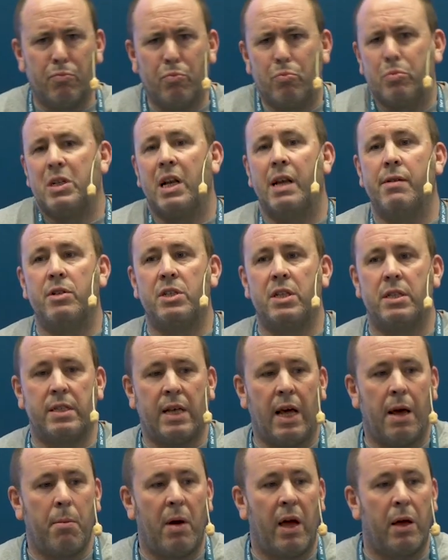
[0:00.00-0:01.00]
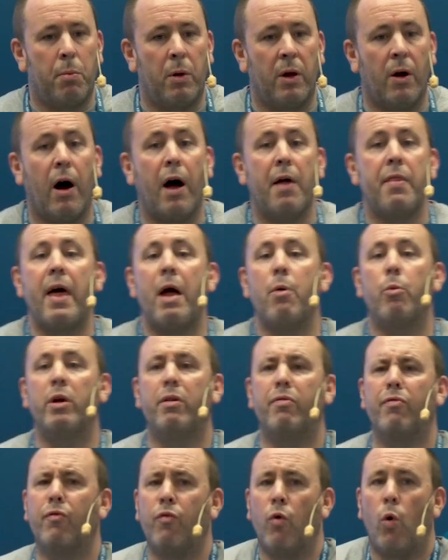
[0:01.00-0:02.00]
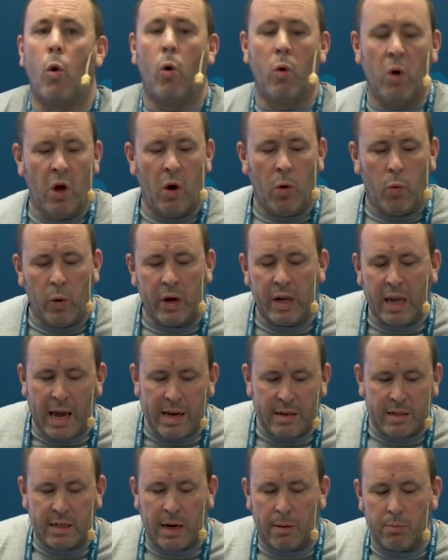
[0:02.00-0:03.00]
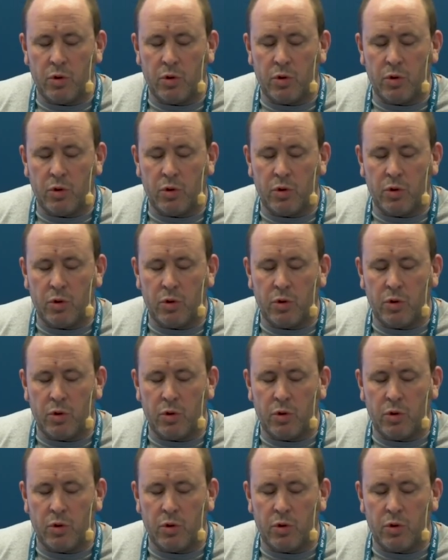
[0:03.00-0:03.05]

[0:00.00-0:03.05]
delivers the same API. Therefore, we get some